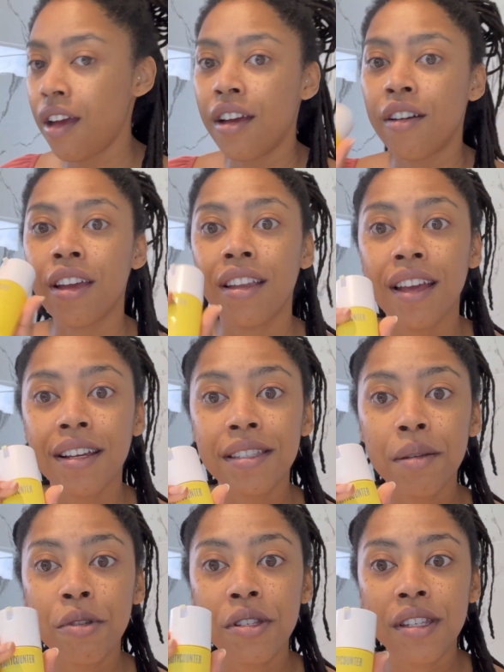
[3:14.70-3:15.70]
Okay, next
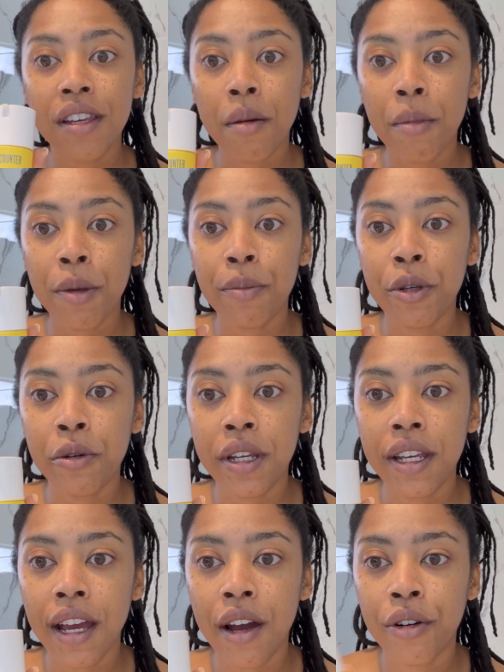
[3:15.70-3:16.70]
I'm using my beauty
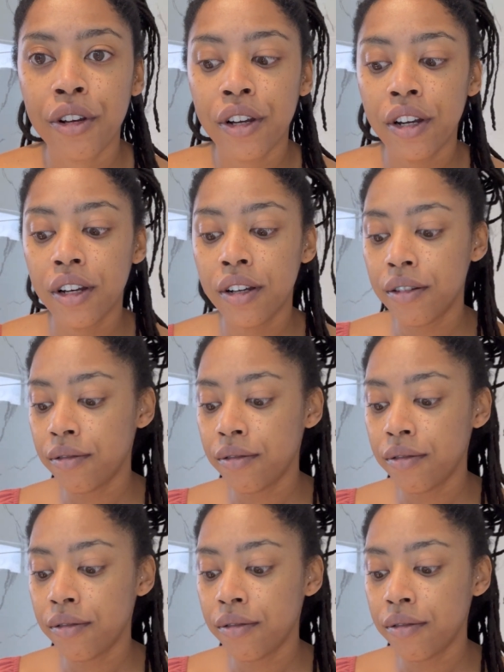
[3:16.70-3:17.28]
counter.